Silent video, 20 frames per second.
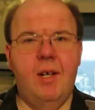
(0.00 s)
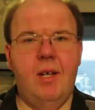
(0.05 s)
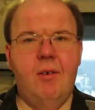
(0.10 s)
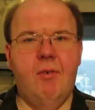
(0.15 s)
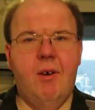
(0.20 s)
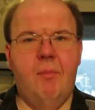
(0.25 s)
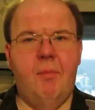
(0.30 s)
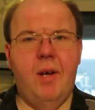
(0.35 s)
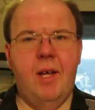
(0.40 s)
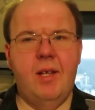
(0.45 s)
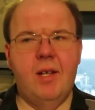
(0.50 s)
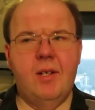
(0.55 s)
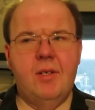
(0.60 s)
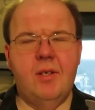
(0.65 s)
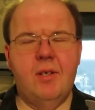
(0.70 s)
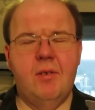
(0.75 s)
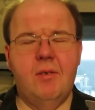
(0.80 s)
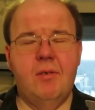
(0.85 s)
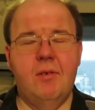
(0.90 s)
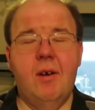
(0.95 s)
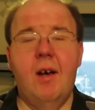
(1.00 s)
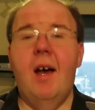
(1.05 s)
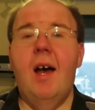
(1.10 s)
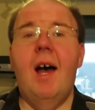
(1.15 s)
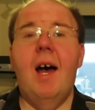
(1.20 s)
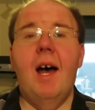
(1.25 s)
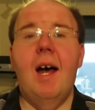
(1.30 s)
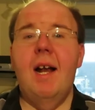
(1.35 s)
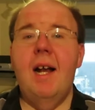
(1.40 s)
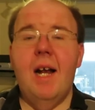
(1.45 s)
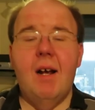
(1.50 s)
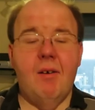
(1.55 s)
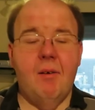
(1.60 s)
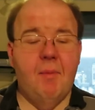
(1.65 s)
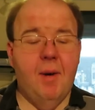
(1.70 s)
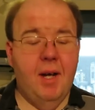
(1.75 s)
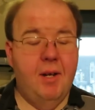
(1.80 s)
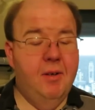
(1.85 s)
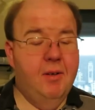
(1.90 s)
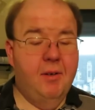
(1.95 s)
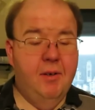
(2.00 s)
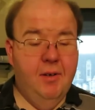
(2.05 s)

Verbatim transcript: minute, you weren't paying attention. Never mind.